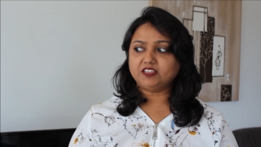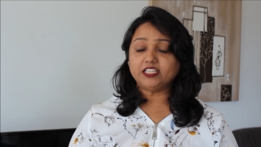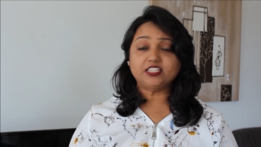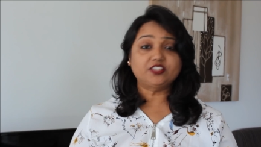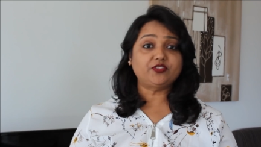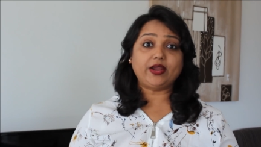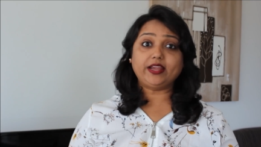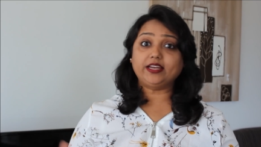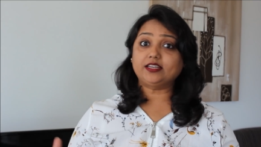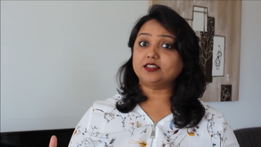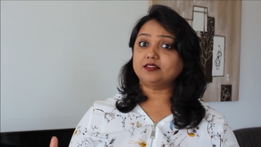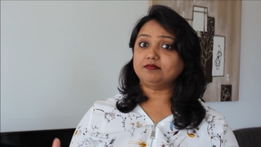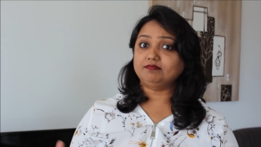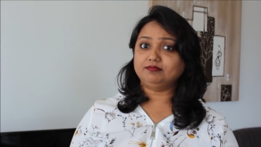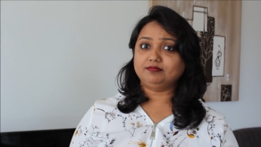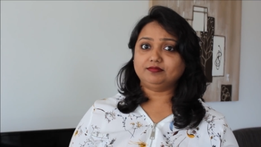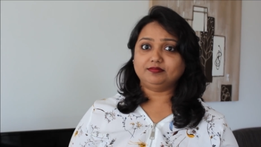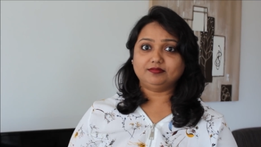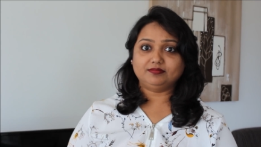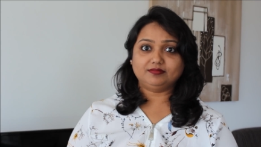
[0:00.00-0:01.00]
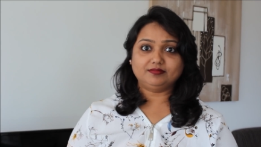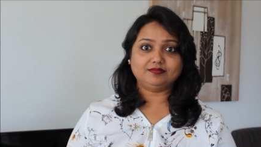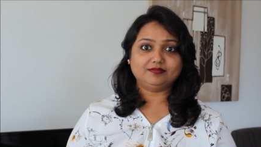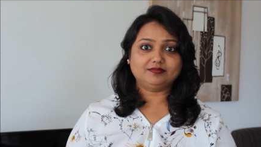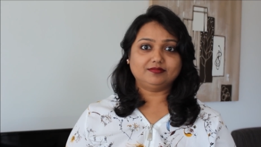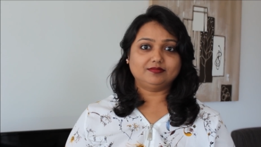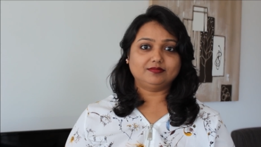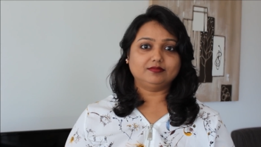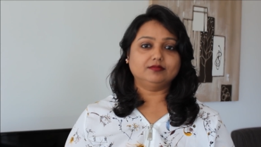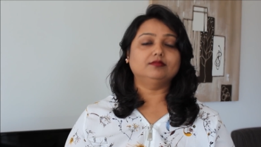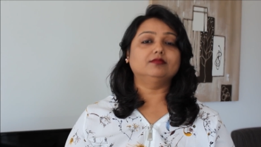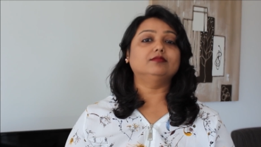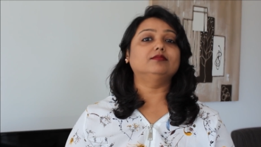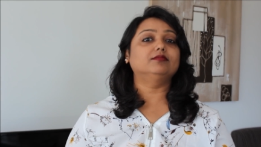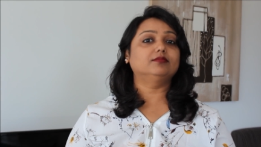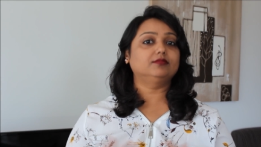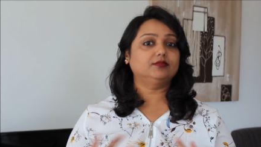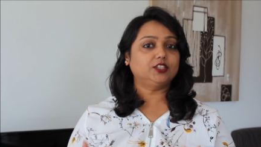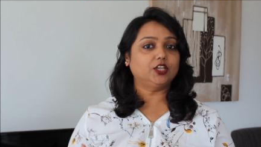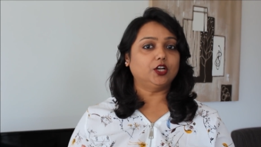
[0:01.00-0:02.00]
It's great.
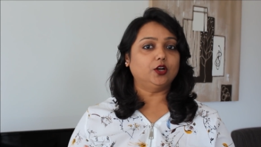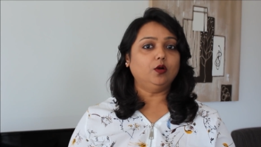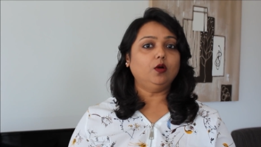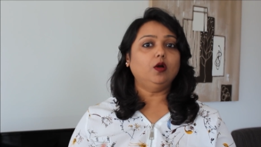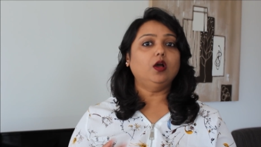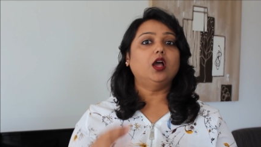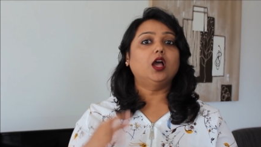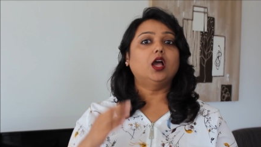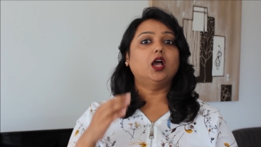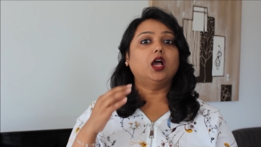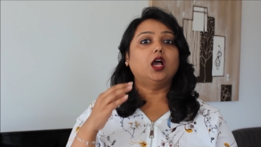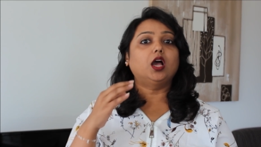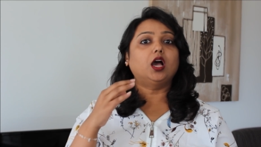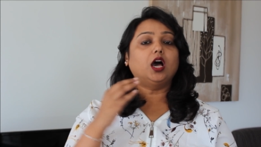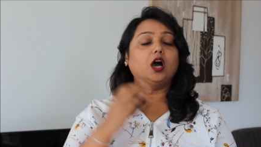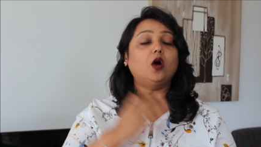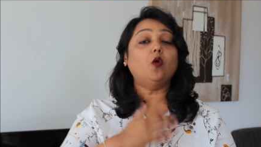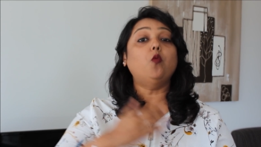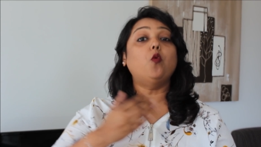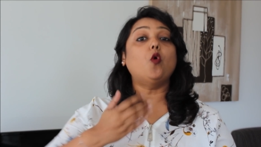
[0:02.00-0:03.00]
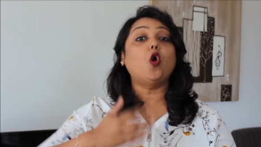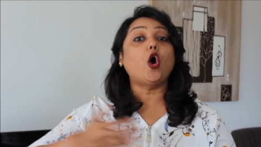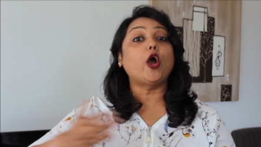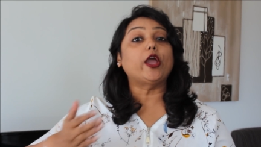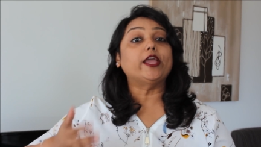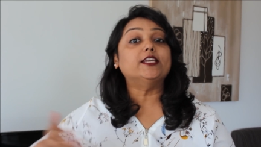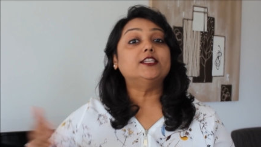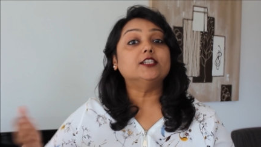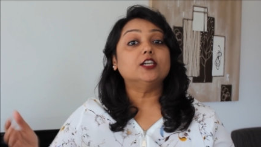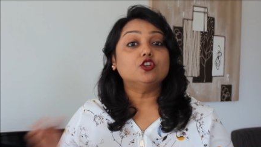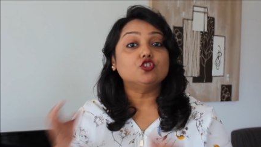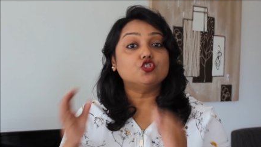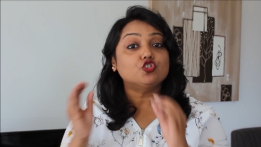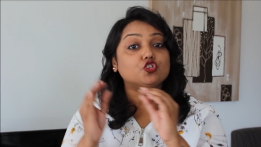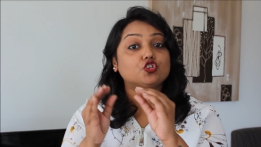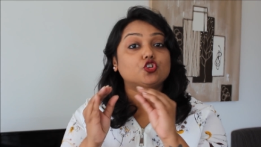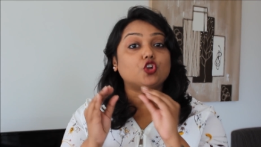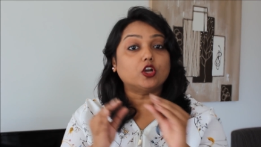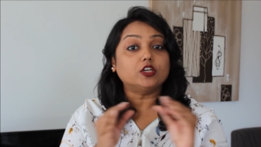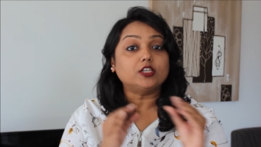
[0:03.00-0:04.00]
You know, avoid
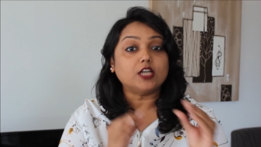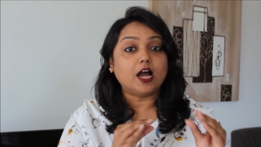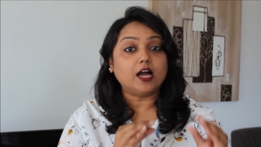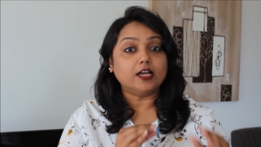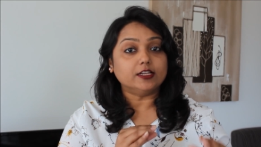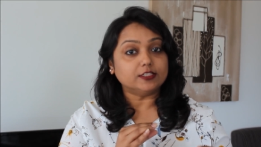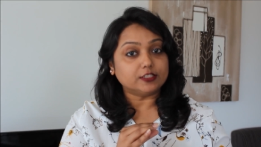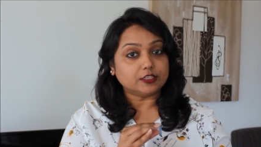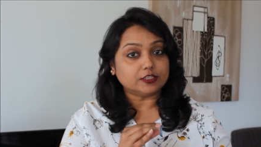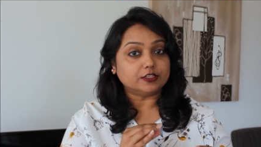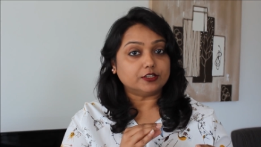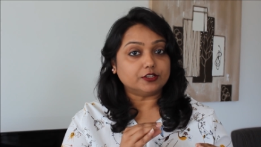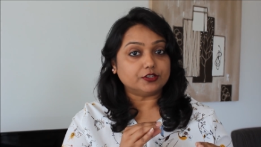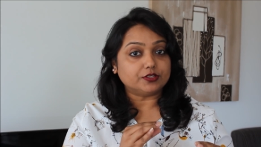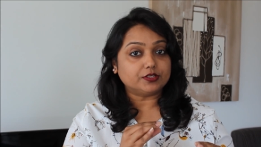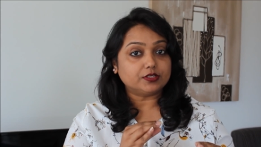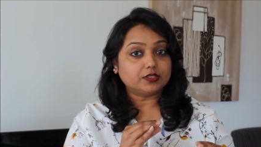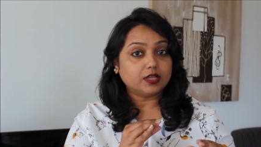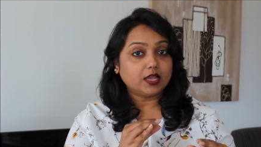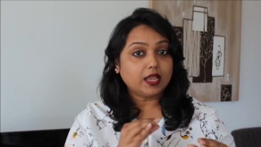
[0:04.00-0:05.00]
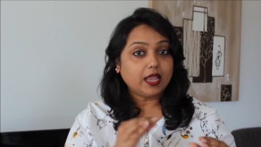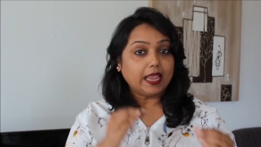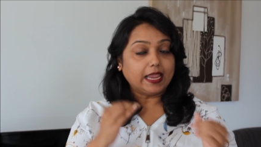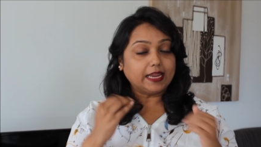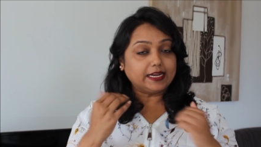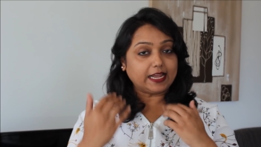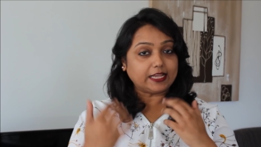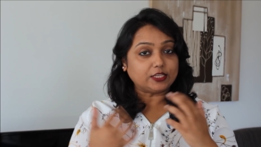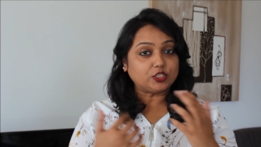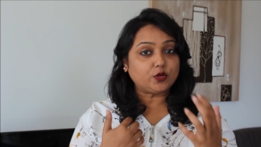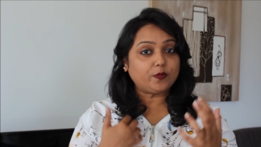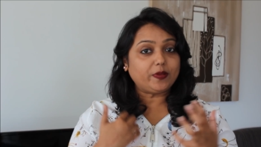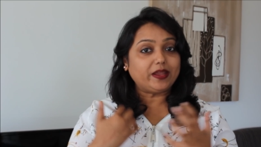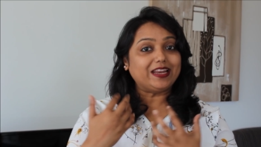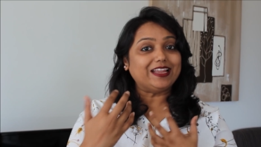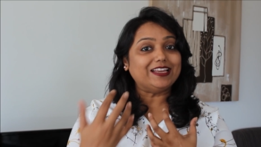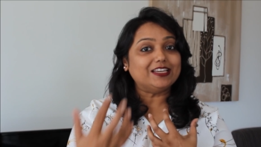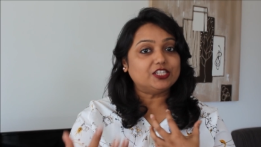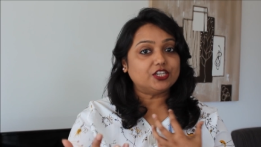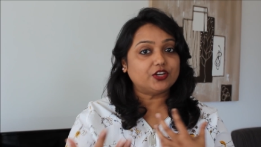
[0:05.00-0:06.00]
short answers. It has to
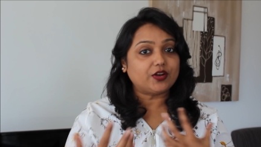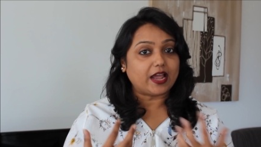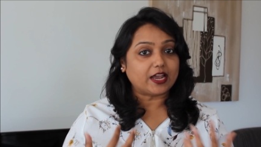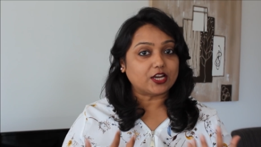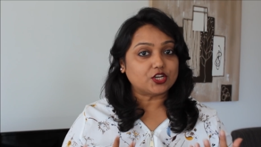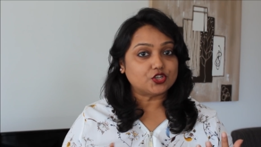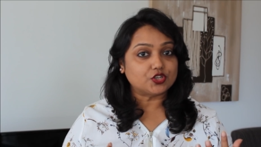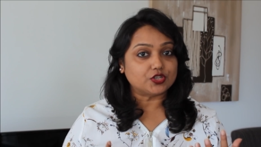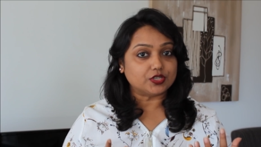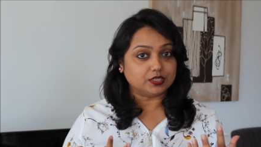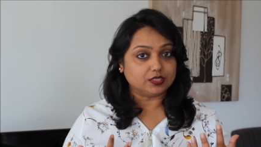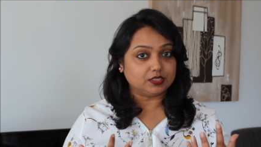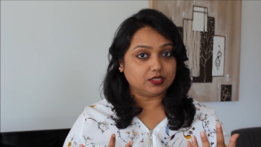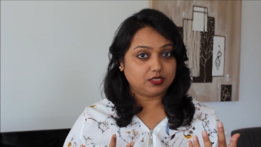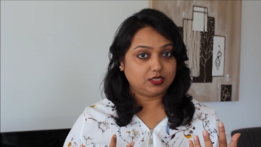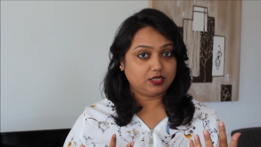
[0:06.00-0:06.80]
be an interaction.